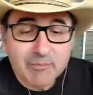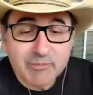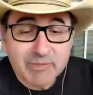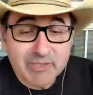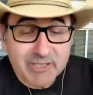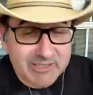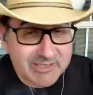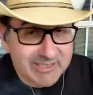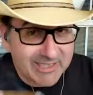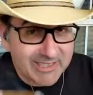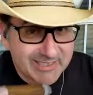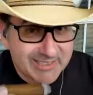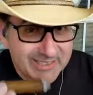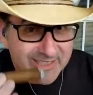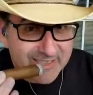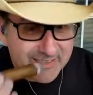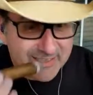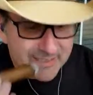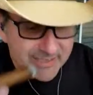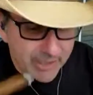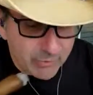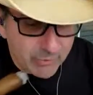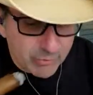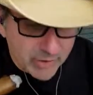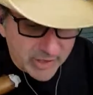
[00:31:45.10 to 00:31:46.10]
because this
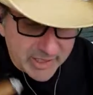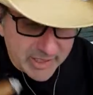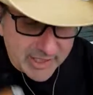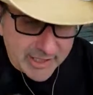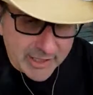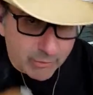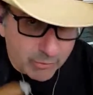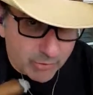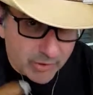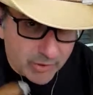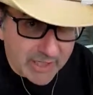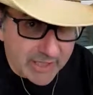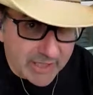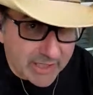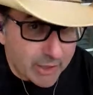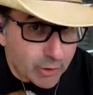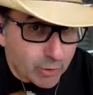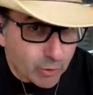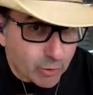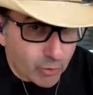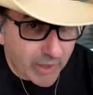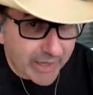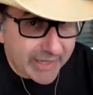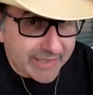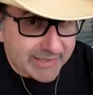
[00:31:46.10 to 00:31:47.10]
is a really really
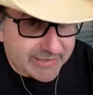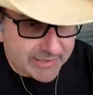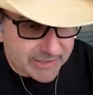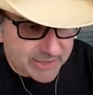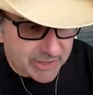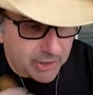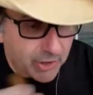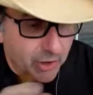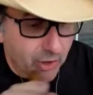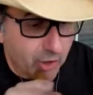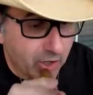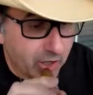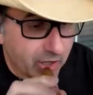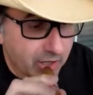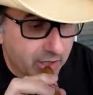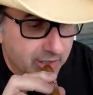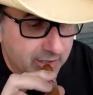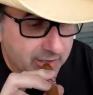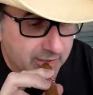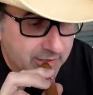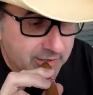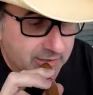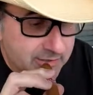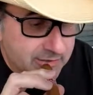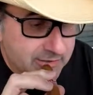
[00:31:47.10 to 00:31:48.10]
great cigar.
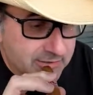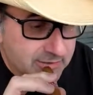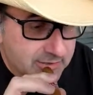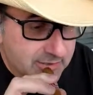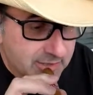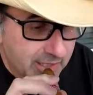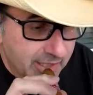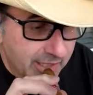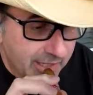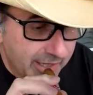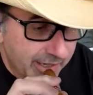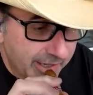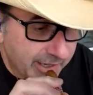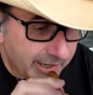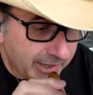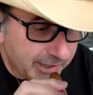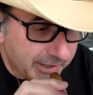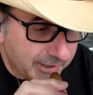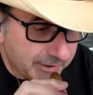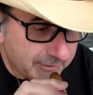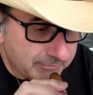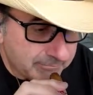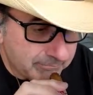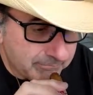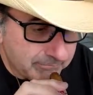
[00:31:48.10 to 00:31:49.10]

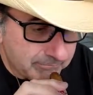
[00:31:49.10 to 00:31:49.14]
Uh,